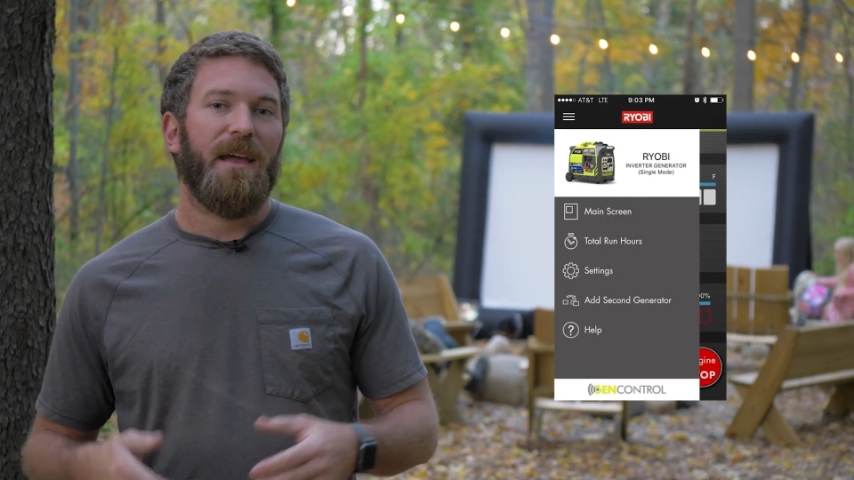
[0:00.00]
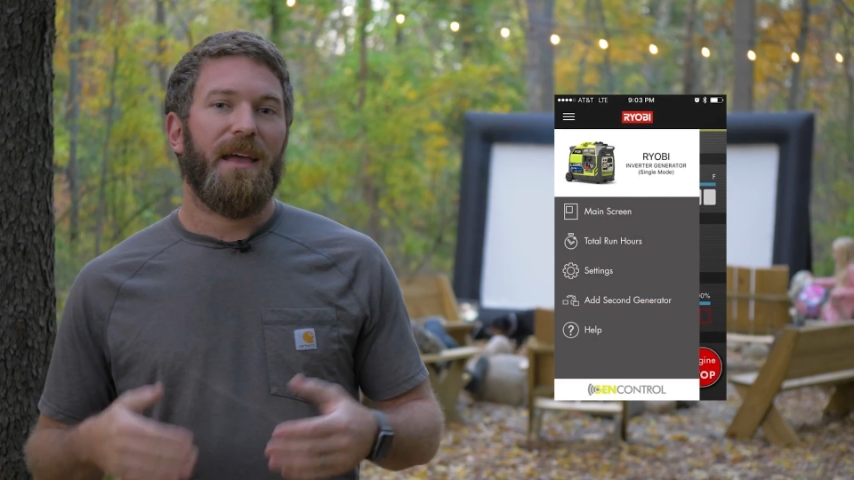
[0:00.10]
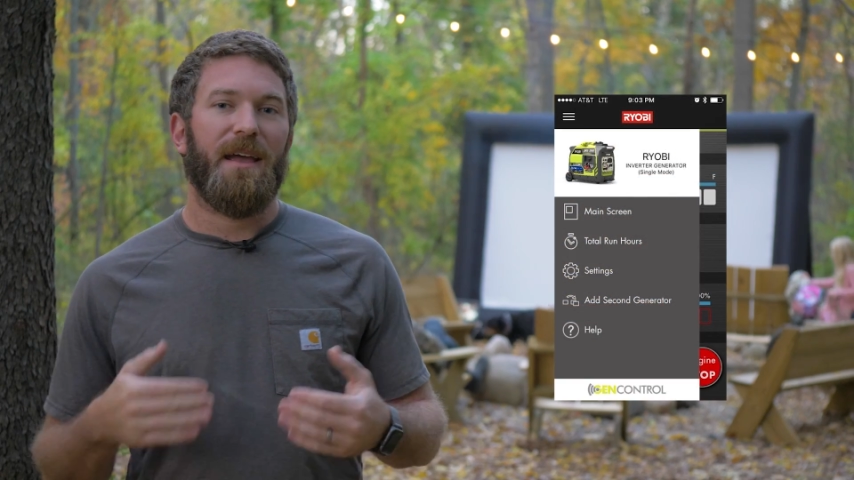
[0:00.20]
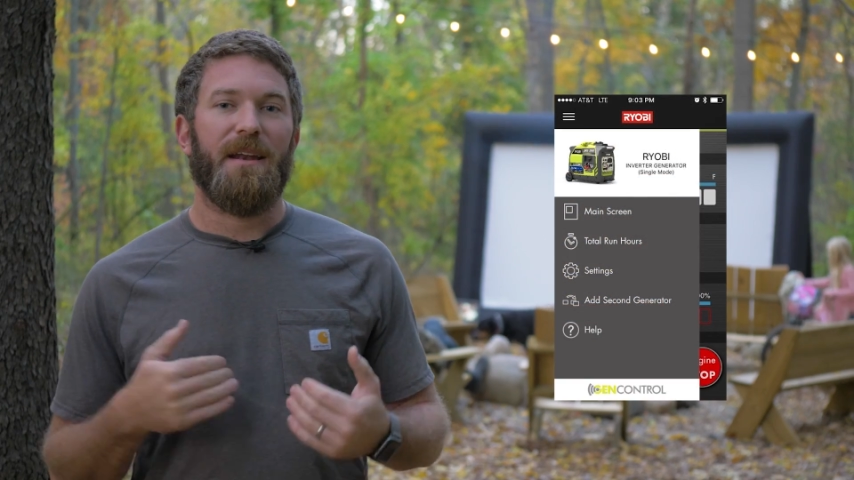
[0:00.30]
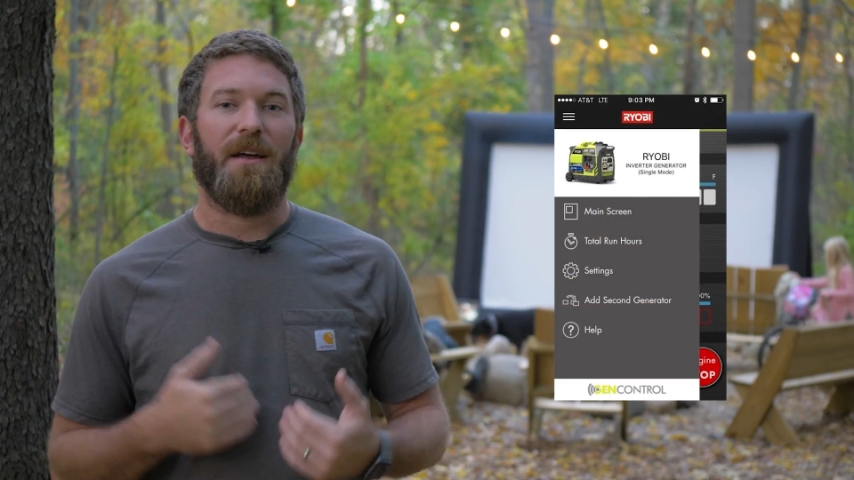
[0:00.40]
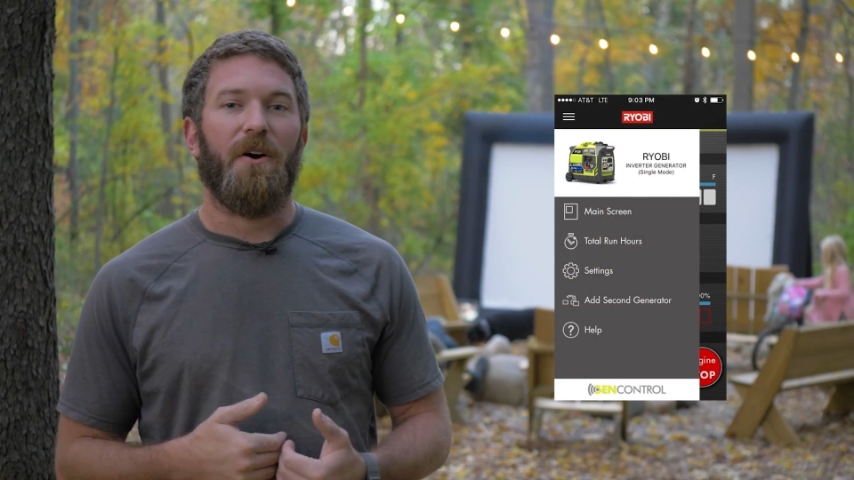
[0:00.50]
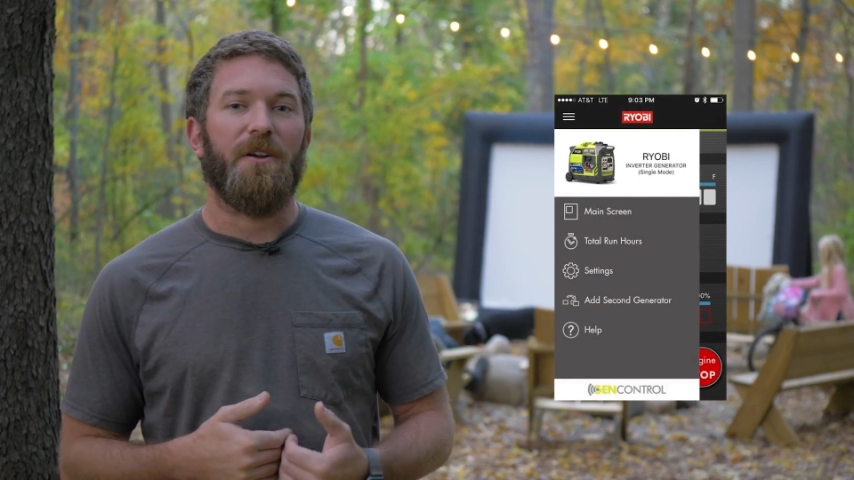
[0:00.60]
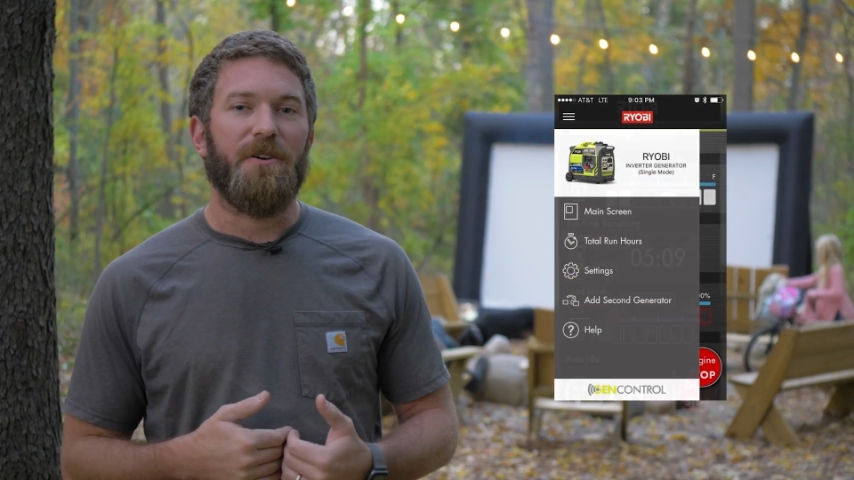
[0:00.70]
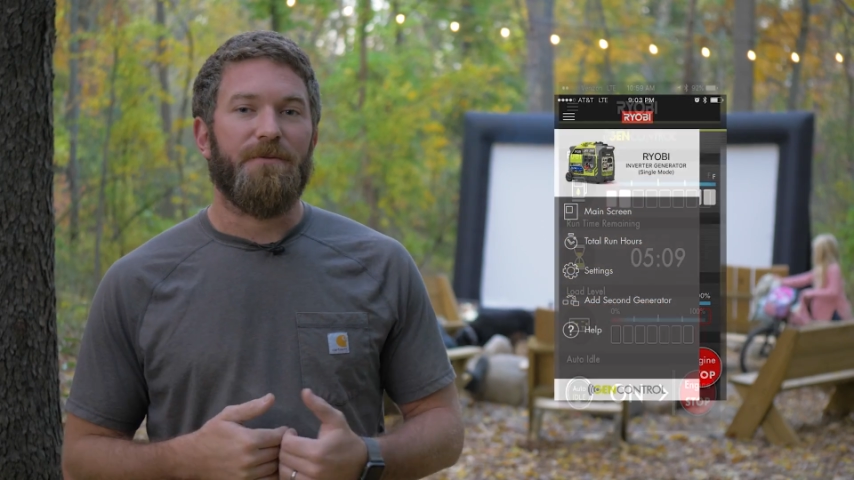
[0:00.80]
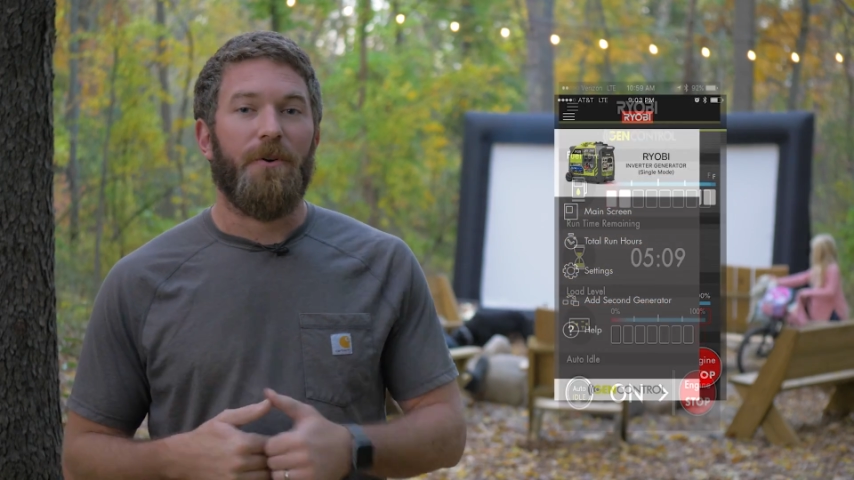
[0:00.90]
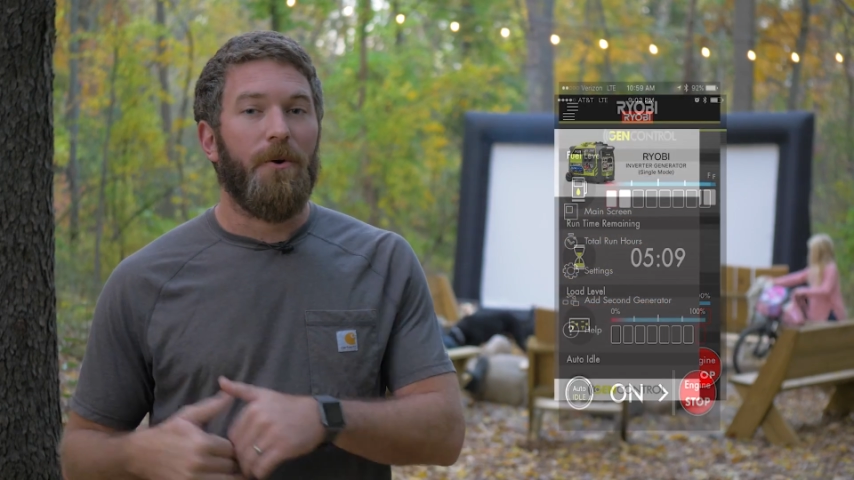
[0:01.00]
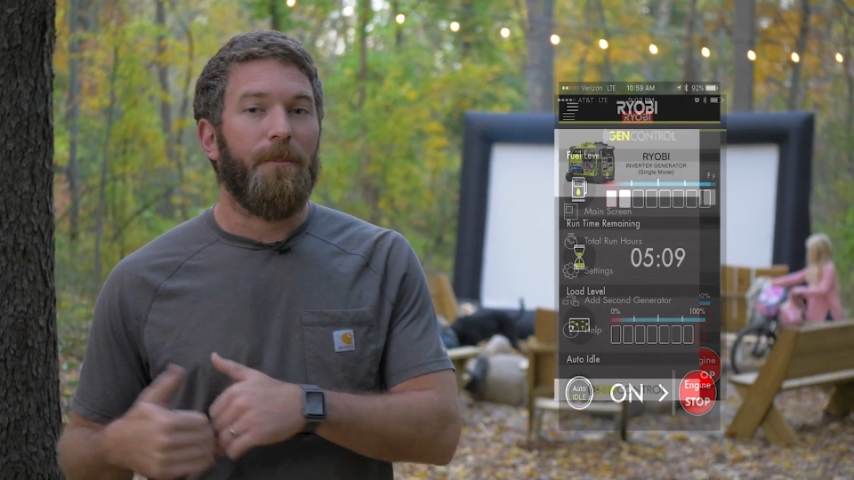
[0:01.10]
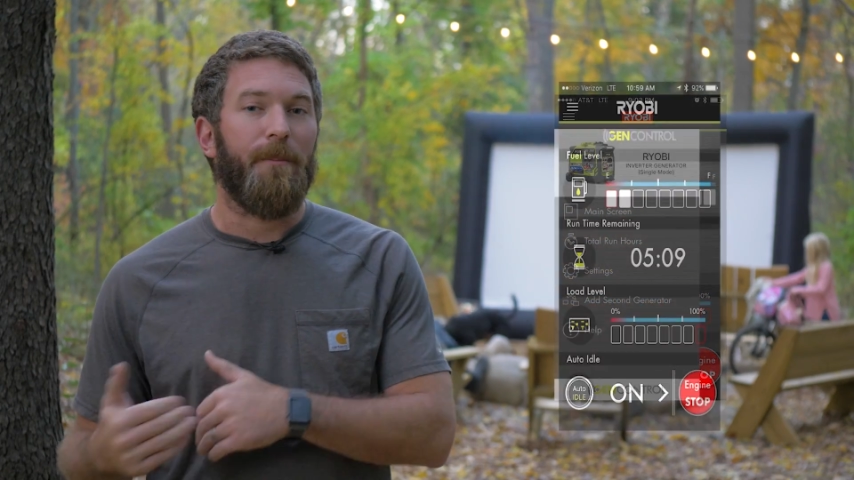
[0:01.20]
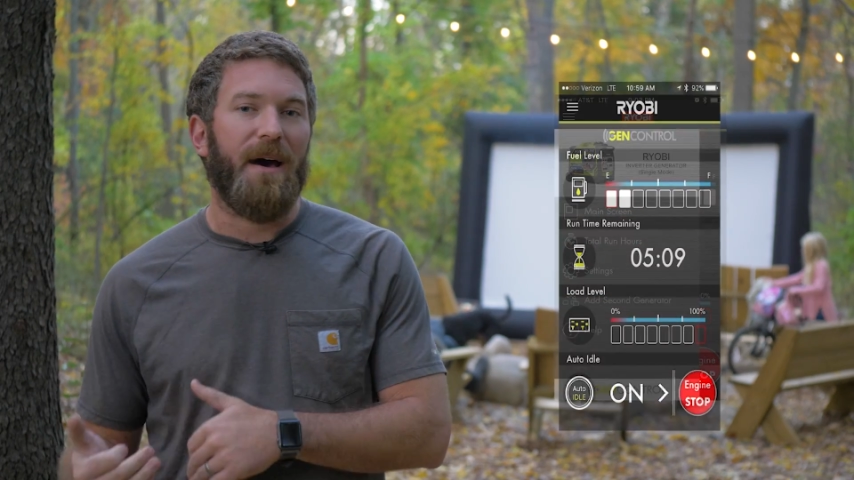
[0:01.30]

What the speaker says: and on your phone